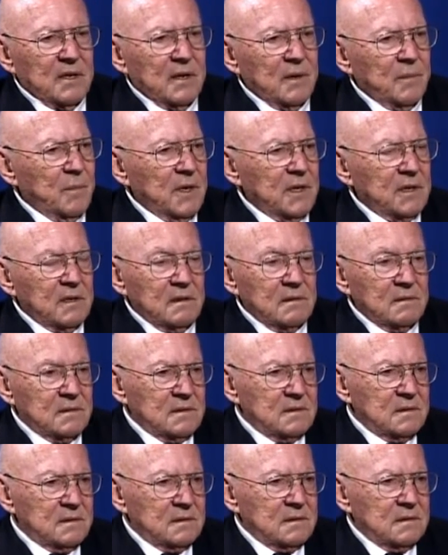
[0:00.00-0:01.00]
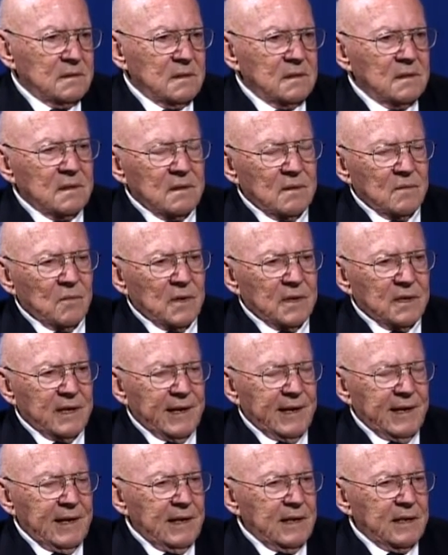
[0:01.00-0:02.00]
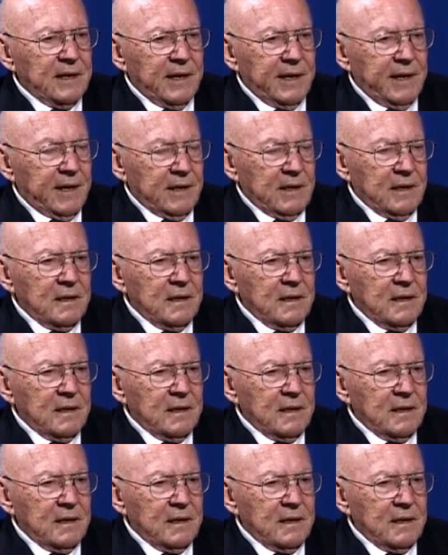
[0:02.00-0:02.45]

But one day he died.